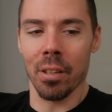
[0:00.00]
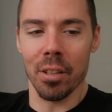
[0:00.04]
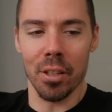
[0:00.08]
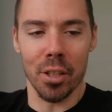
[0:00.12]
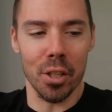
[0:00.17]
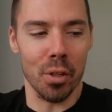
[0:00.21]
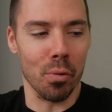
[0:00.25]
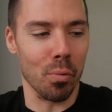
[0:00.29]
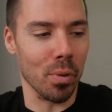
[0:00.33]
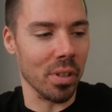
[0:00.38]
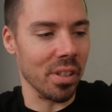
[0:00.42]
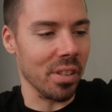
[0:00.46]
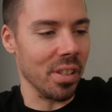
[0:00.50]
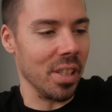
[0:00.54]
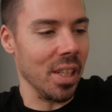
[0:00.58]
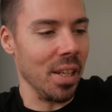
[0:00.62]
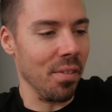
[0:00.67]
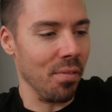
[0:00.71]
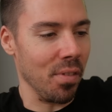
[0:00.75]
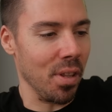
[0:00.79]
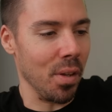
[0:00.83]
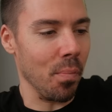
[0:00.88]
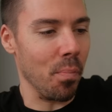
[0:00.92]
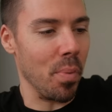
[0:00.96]
You
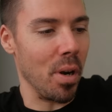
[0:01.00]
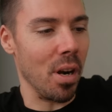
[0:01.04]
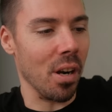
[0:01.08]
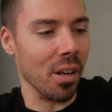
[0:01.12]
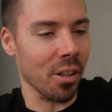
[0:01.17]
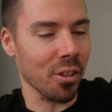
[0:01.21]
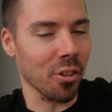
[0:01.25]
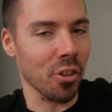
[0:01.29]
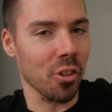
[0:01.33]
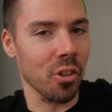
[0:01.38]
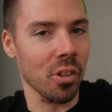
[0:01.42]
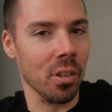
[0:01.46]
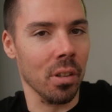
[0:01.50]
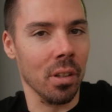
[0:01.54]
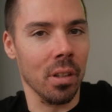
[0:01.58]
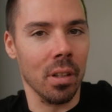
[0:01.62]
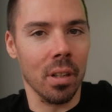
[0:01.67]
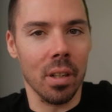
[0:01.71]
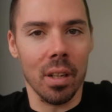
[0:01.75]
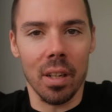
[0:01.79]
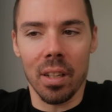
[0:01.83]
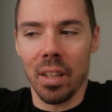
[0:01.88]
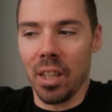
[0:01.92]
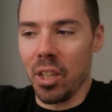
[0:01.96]
received the box,
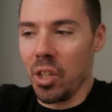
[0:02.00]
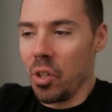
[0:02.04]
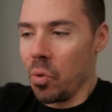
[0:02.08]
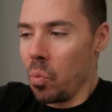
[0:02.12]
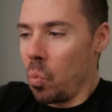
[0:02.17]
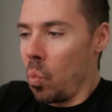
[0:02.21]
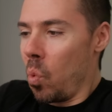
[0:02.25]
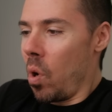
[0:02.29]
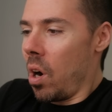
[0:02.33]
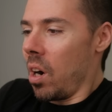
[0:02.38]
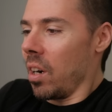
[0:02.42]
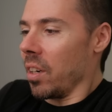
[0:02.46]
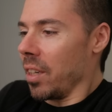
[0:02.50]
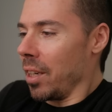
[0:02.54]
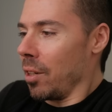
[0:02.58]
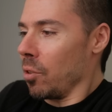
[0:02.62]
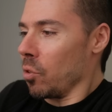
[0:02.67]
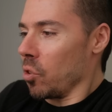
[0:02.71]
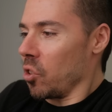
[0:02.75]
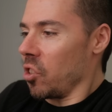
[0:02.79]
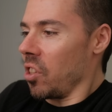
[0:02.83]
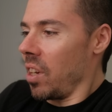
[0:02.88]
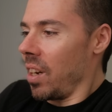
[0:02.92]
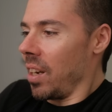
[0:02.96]
and then you walked
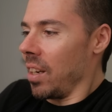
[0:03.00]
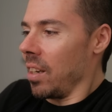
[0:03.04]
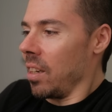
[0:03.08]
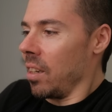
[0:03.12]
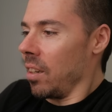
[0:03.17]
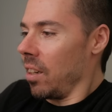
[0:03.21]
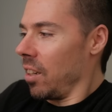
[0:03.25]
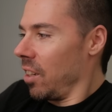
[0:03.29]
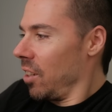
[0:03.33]
outside